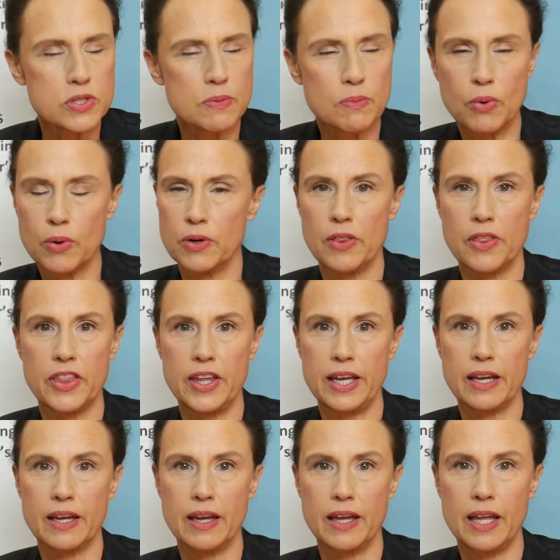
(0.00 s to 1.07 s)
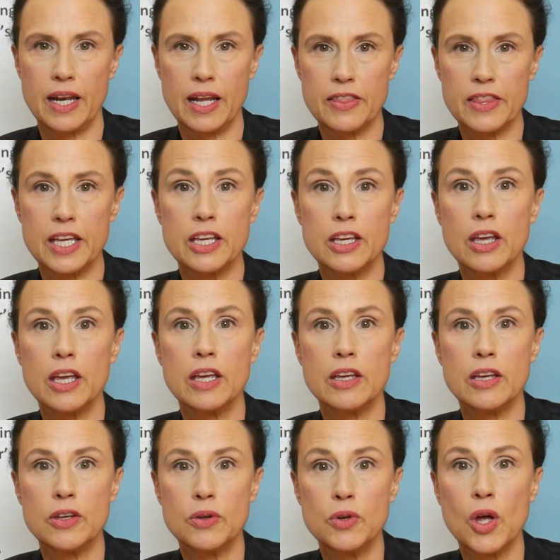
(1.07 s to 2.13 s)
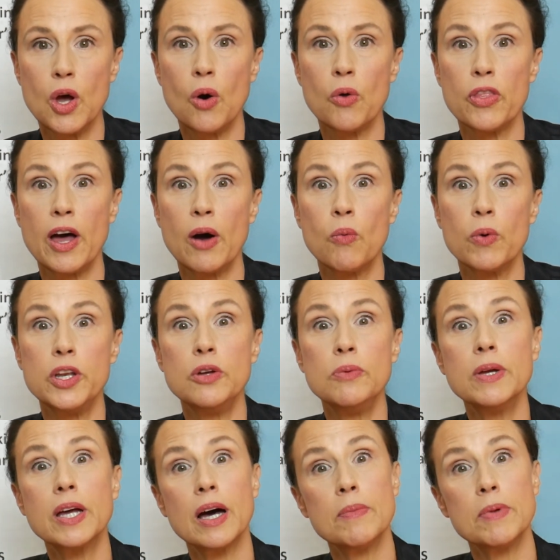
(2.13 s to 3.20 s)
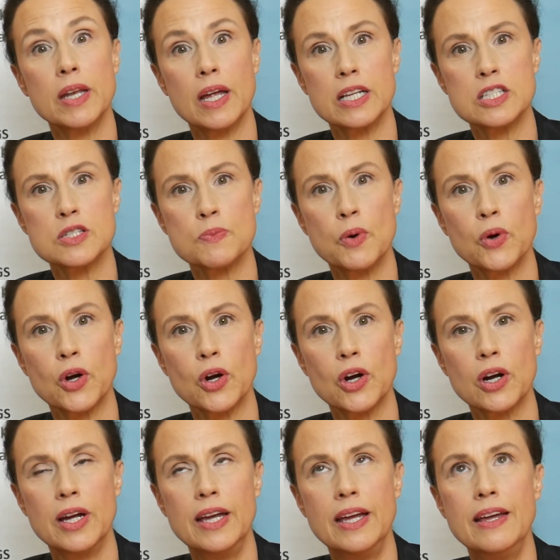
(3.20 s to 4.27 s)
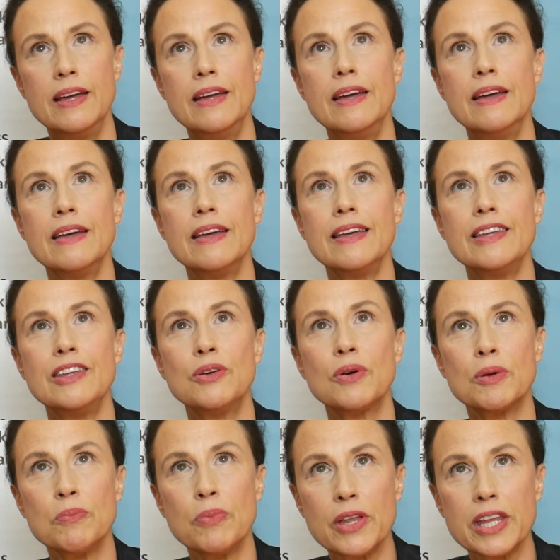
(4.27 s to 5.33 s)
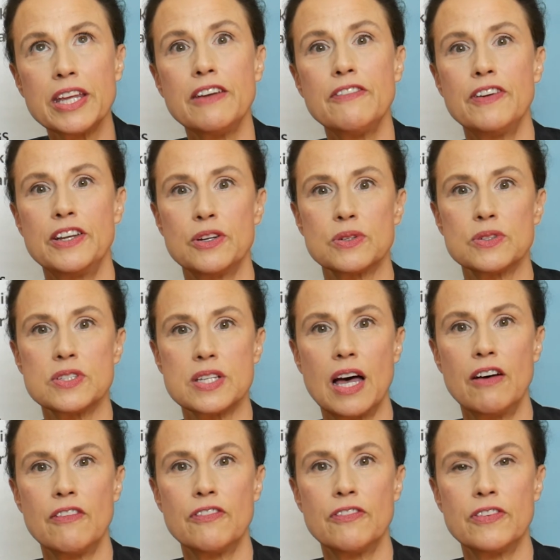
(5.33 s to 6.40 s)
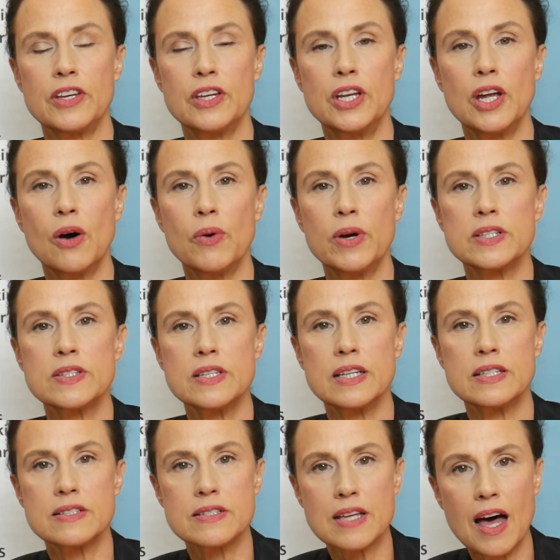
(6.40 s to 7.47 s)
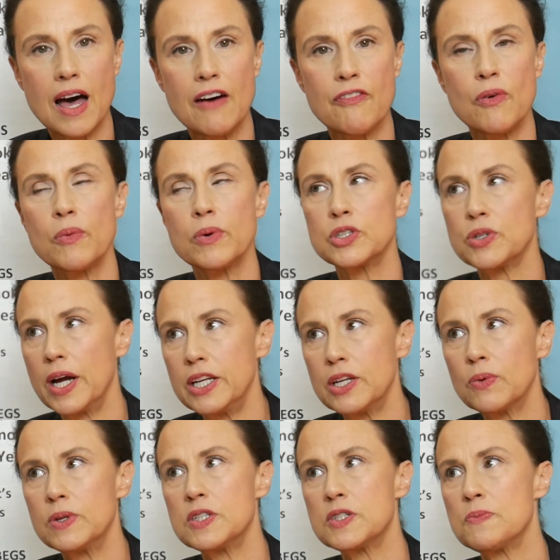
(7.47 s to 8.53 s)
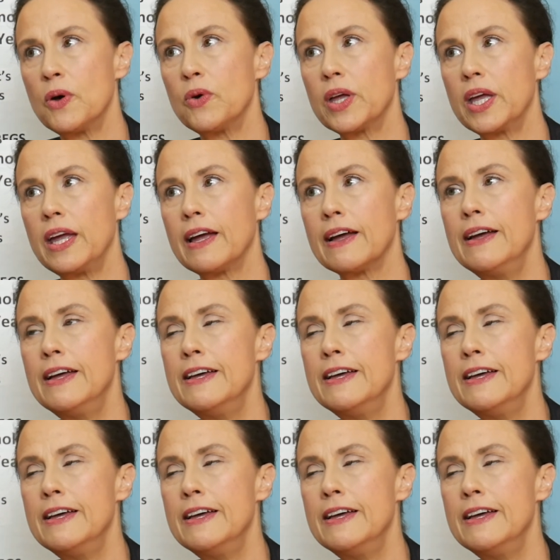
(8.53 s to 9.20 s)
important thing. And I think you know that when you become a non-smoker, you can believe in yourself. You know, it's tough when we're trying to quit smoking,